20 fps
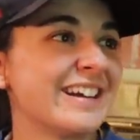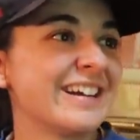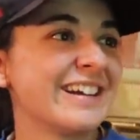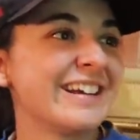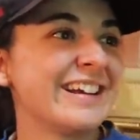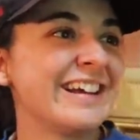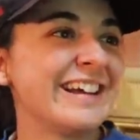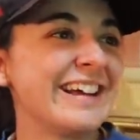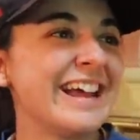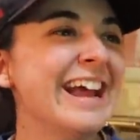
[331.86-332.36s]

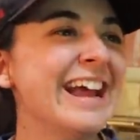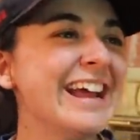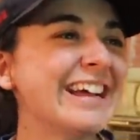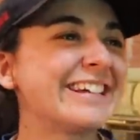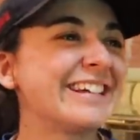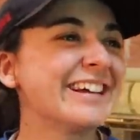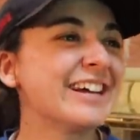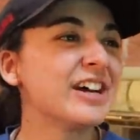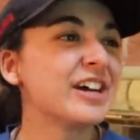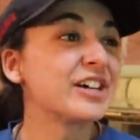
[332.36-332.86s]
Go,
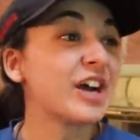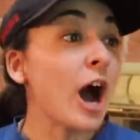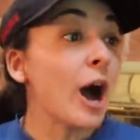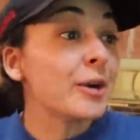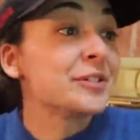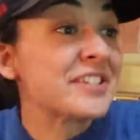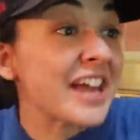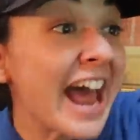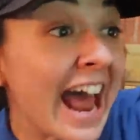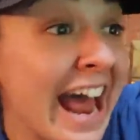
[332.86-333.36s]

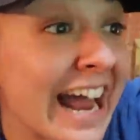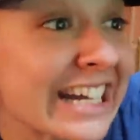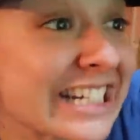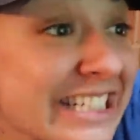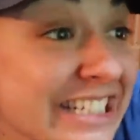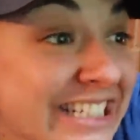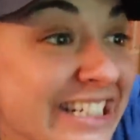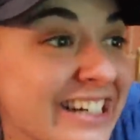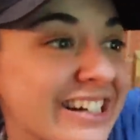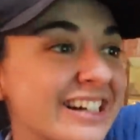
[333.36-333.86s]
Diggs!
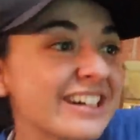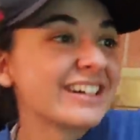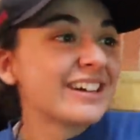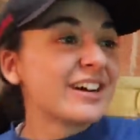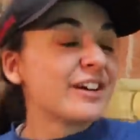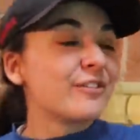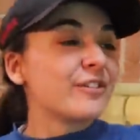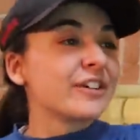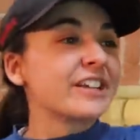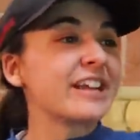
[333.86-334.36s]

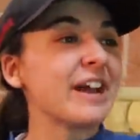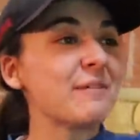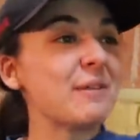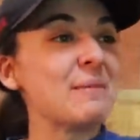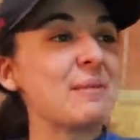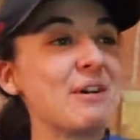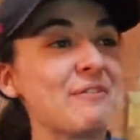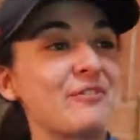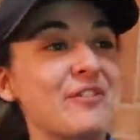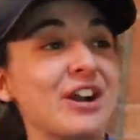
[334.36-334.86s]
Give
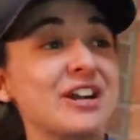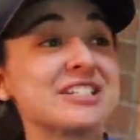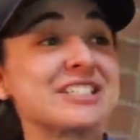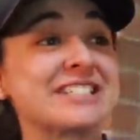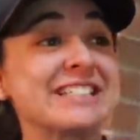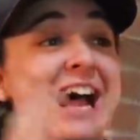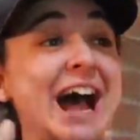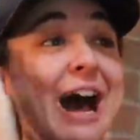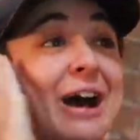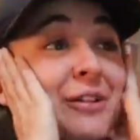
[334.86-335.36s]
him the
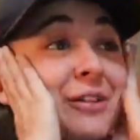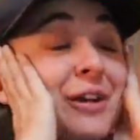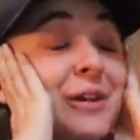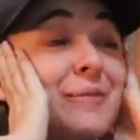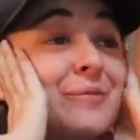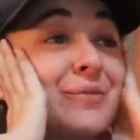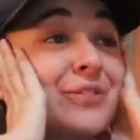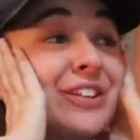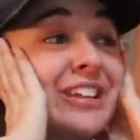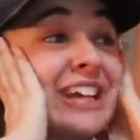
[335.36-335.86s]
first
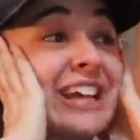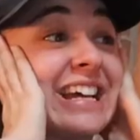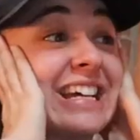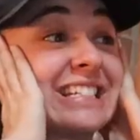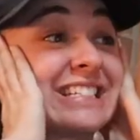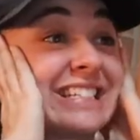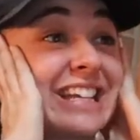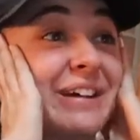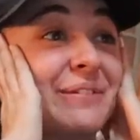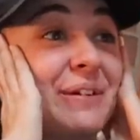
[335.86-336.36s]
down.
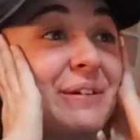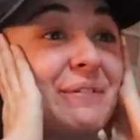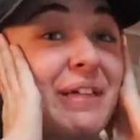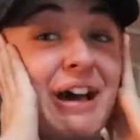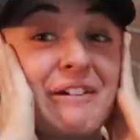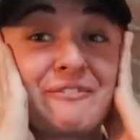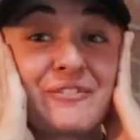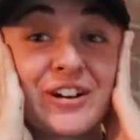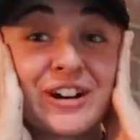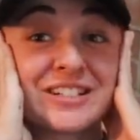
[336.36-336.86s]
Please give him
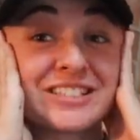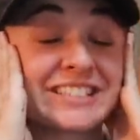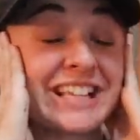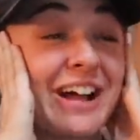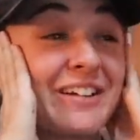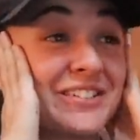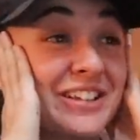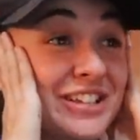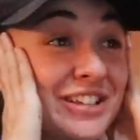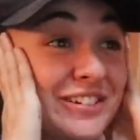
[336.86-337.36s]
that first
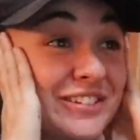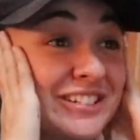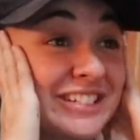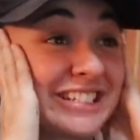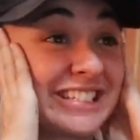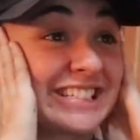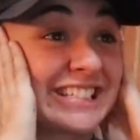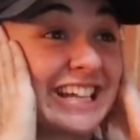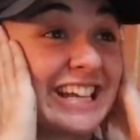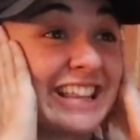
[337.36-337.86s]
down. Did you
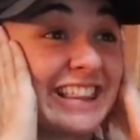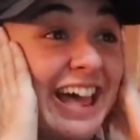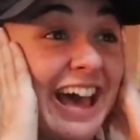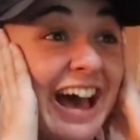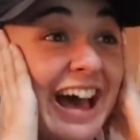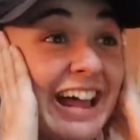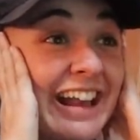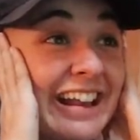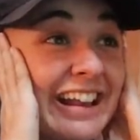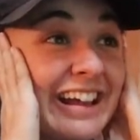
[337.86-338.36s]
just see
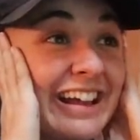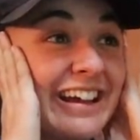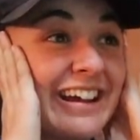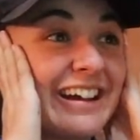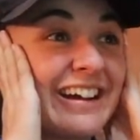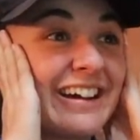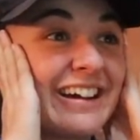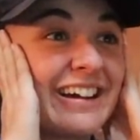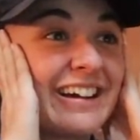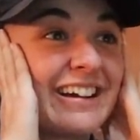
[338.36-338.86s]
that?
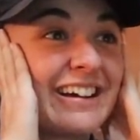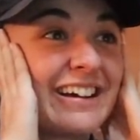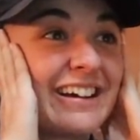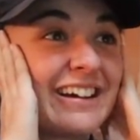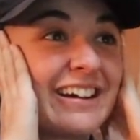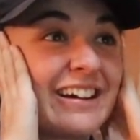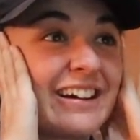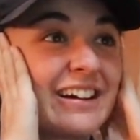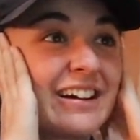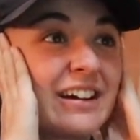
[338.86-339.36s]

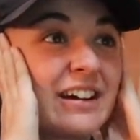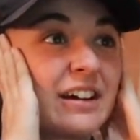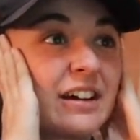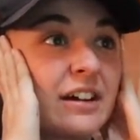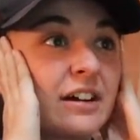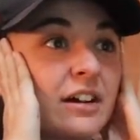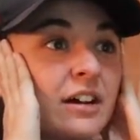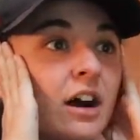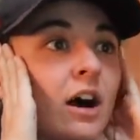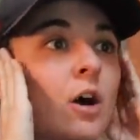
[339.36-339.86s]

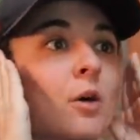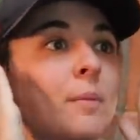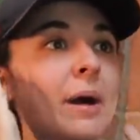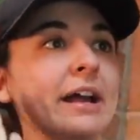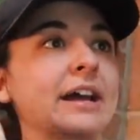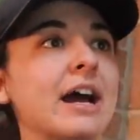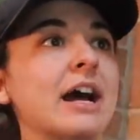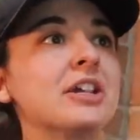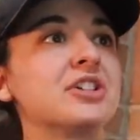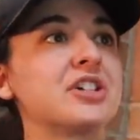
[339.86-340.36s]
Oh
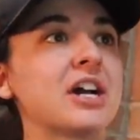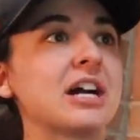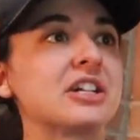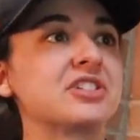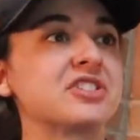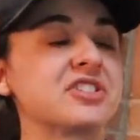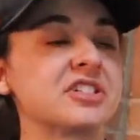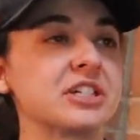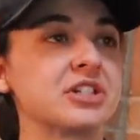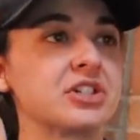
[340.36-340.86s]
my god,
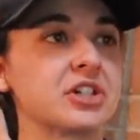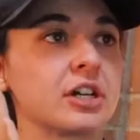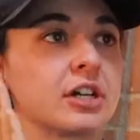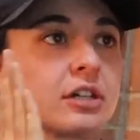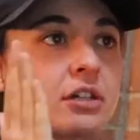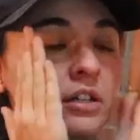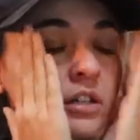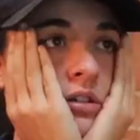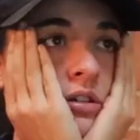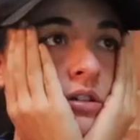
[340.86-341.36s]
Josh is injured.